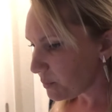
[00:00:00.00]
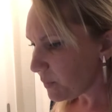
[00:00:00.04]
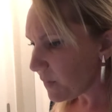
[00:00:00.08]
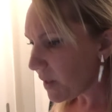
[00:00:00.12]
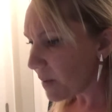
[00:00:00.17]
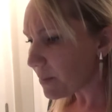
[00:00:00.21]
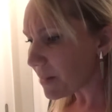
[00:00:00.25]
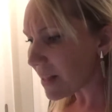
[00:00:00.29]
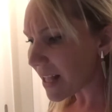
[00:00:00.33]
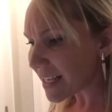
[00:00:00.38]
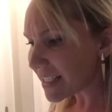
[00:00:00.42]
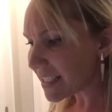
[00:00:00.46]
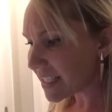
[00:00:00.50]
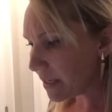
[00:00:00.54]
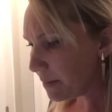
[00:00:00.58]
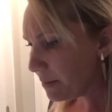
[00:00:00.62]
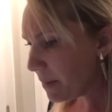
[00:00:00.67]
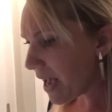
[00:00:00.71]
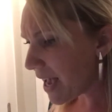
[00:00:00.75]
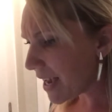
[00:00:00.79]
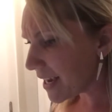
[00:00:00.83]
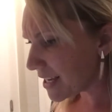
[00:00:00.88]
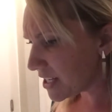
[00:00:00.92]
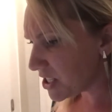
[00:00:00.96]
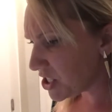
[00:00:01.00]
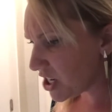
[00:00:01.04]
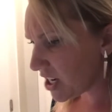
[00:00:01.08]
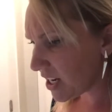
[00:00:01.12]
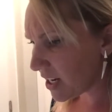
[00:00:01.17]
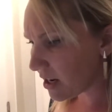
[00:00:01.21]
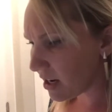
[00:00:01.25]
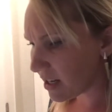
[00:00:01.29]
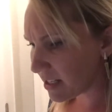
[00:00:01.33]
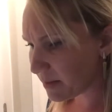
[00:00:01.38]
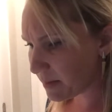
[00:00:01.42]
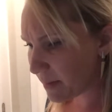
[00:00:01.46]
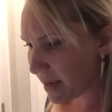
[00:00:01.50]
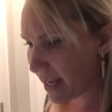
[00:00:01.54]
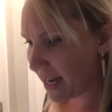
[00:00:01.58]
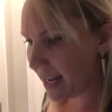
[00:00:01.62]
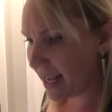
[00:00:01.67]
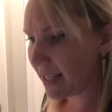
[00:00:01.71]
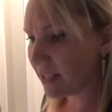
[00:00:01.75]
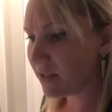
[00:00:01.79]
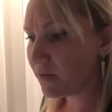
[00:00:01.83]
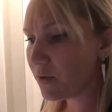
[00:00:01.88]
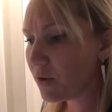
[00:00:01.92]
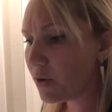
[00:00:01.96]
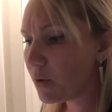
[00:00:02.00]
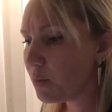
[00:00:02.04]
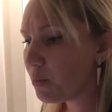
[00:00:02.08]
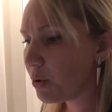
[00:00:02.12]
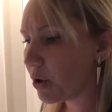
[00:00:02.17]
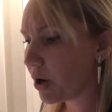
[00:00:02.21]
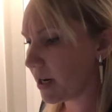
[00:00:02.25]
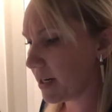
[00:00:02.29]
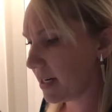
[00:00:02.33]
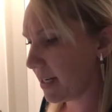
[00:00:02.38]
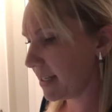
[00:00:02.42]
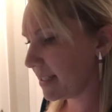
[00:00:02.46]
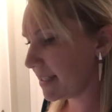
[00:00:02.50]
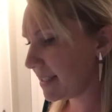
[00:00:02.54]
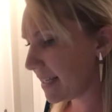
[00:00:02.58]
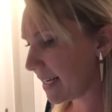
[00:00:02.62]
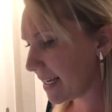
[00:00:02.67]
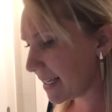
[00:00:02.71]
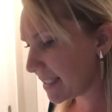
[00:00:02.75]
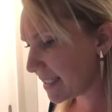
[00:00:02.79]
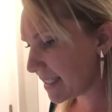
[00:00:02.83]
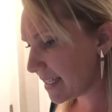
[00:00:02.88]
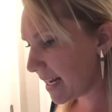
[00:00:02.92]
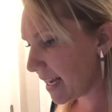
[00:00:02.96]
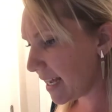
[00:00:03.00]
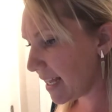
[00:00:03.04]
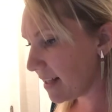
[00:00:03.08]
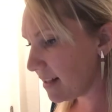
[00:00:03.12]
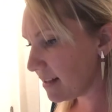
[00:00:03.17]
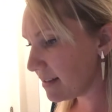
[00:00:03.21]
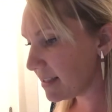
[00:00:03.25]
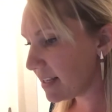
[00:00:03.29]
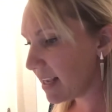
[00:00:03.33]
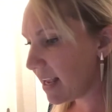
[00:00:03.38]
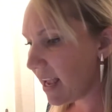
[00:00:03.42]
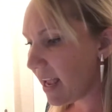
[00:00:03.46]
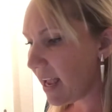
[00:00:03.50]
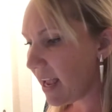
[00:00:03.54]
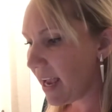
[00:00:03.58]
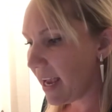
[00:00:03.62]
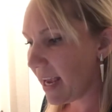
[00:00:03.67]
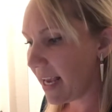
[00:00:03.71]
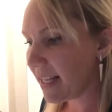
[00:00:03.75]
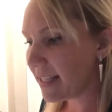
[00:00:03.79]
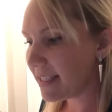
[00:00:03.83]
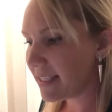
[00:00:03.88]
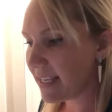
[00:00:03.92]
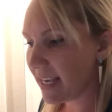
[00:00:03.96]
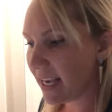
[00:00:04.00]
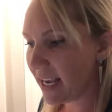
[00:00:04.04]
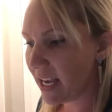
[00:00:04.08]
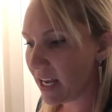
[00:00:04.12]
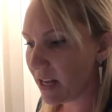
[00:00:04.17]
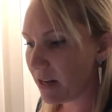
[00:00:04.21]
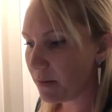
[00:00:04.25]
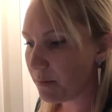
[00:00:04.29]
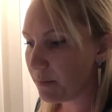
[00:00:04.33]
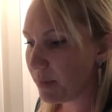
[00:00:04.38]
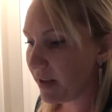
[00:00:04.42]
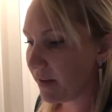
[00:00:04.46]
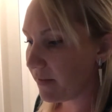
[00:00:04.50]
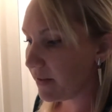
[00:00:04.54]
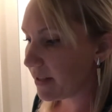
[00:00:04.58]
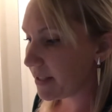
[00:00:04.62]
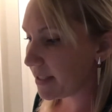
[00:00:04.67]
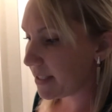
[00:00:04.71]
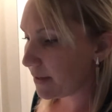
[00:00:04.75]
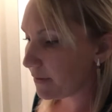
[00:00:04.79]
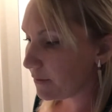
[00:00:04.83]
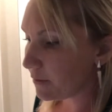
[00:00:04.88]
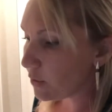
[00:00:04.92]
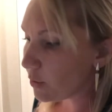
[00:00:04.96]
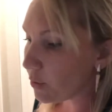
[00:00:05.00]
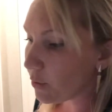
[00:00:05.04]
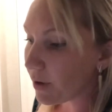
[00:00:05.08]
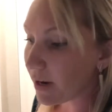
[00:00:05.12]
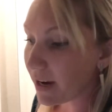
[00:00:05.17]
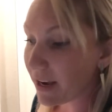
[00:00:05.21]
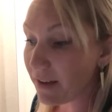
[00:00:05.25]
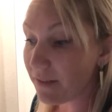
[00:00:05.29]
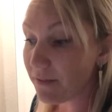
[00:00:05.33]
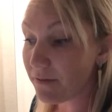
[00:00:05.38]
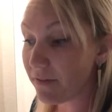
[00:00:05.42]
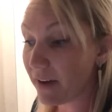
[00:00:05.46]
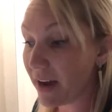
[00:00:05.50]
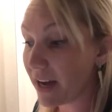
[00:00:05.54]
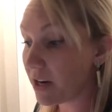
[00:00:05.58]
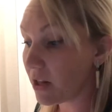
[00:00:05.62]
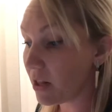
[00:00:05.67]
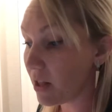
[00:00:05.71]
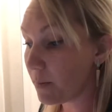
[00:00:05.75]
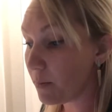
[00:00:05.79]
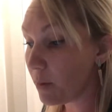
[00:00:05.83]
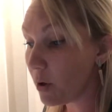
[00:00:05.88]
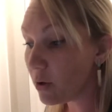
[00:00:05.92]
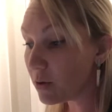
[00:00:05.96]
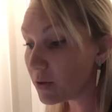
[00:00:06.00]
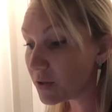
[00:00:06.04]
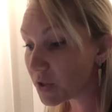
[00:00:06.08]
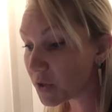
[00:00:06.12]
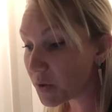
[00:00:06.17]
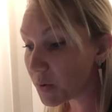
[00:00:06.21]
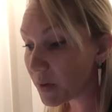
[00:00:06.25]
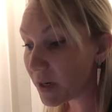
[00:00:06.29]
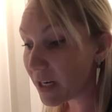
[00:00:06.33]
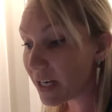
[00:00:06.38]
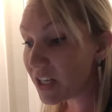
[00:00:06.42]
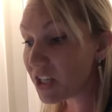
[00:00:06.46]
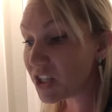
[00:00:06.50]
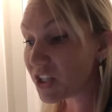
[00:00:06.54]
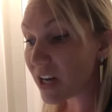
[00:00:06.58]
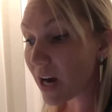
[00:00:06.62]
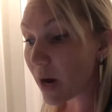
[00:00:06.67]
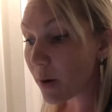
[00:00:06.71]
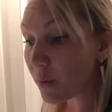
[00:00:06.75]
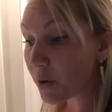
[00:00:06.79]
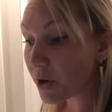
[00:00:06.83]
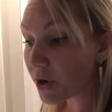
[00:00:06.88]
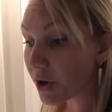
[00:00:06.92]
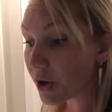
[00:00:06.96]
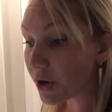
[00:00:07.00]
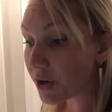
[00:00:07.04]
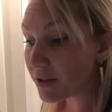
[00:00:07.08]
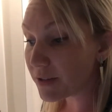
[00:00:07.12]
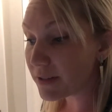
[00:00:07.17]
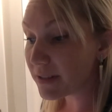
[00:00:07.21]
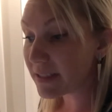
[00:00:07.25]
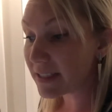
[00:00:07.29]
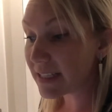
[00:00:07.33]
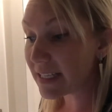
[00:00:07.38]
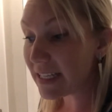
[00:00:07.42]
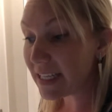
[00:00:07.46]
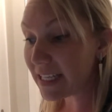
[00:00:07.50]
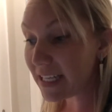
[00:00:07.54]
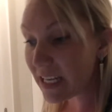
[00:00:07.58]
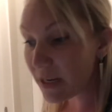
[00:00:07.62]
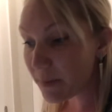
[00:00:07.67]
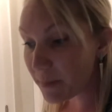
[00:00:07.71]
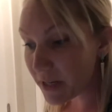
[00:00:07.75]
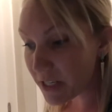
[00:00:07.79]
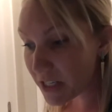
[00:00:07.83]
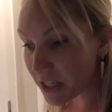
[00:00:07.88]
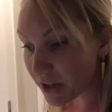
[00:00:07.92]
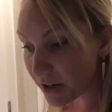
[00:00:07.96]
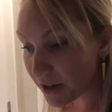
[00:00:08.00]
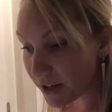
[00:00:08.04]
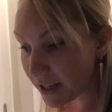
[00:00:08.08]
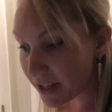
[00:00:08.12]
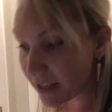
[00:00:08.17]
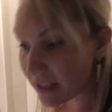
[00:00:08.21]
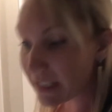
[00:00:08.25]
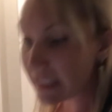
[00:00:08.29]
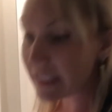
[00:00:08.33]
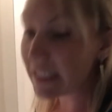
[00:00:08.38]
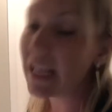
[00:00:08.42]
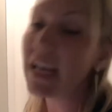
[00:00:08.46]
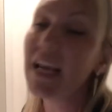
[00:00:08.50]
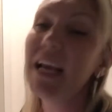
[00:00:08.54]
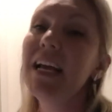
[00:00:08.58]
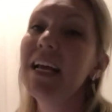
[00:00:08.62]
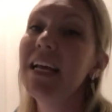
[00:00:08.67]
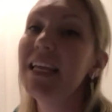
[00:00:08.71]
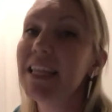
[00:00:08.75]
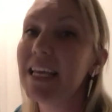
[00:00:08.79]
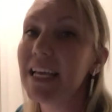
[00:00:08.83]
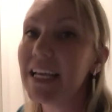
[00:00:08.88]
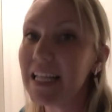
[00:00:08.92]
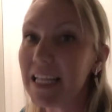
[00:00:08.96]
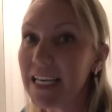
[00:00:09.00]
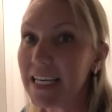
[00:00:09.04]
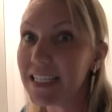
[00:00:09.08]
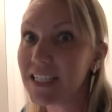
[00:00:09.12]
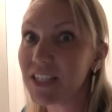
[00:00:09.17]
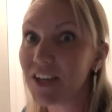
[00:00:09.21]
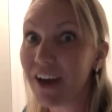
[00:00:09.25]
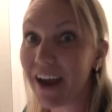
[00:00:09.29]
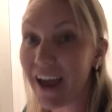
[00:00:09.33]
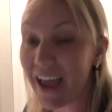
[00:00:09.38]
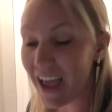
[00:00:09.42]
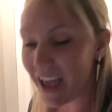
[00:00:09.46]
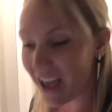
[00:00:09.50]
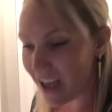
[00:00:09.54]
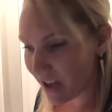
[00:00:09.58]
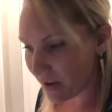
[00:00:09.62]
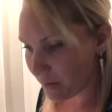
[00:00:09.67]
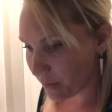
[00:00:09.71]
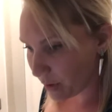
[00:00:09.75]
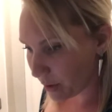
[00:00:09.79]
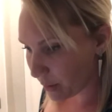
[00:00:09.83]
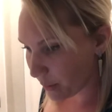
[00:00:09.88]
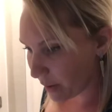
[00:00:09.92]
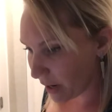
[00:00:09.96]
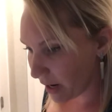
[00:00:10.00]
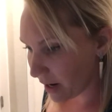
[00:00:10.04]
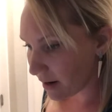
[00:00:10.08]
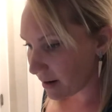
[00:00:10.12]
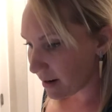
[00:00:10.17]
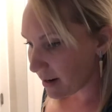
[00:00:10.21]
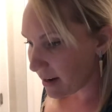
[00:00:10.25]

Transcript: Plastic packaging, cosmetics, food products, textiles. It's in PVC flooring, vinyl upholstery, shower curtains, cleaning materials. Phthalates are everywhere.